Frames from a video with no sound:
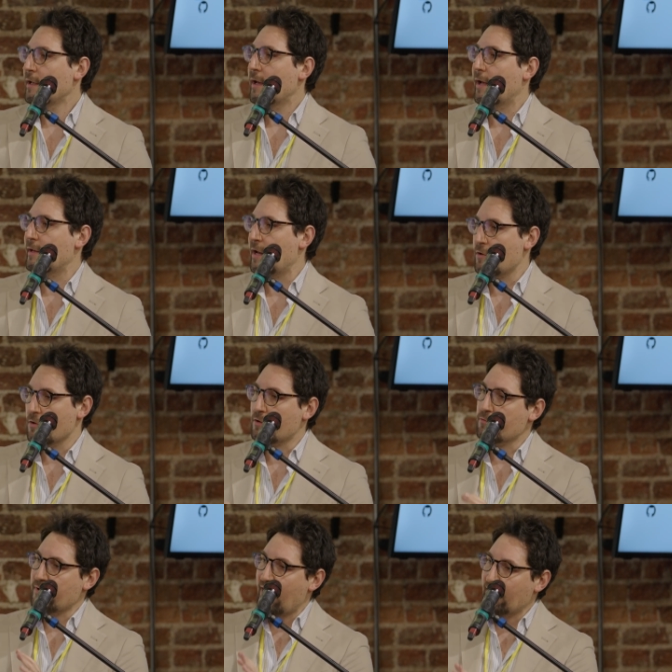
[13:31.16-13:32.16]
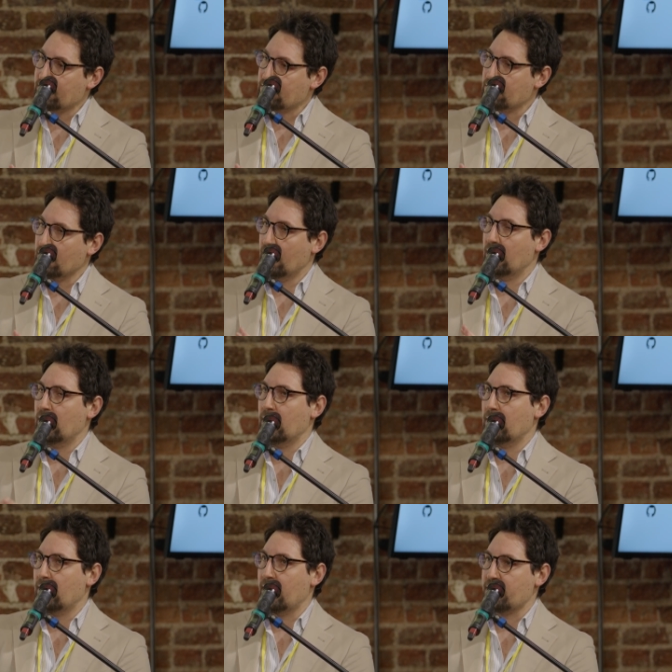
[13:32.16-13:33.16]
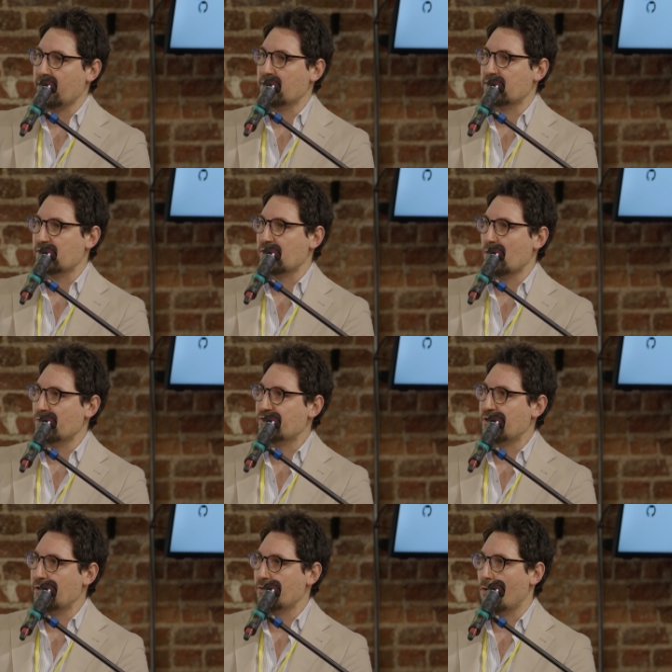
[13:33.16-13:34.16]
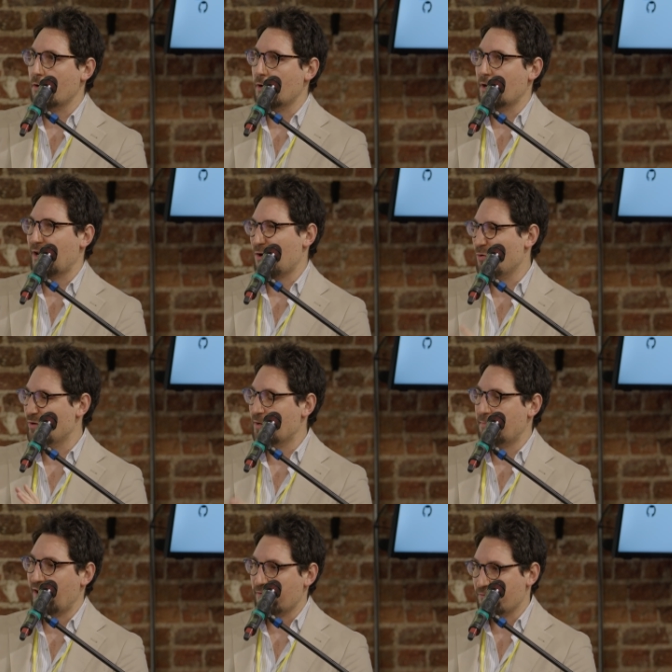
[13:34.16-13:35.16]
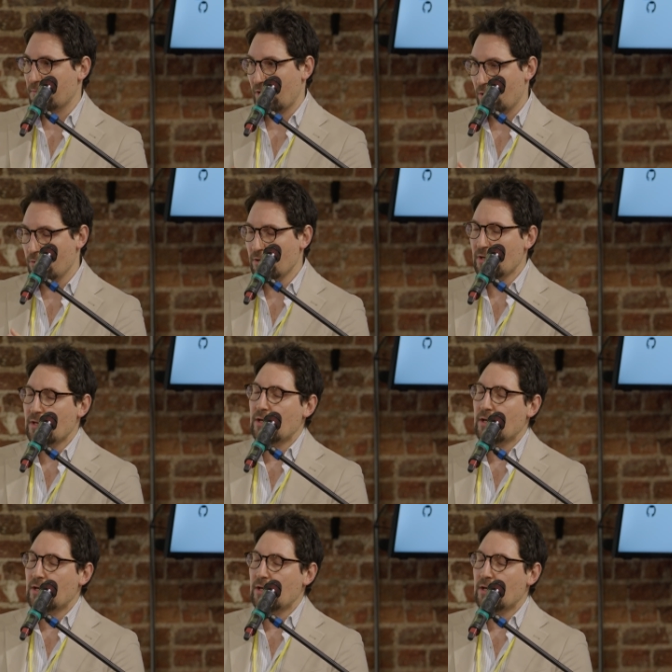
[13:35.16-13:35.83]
And then you create, I think this is hosted on a Conda platform though,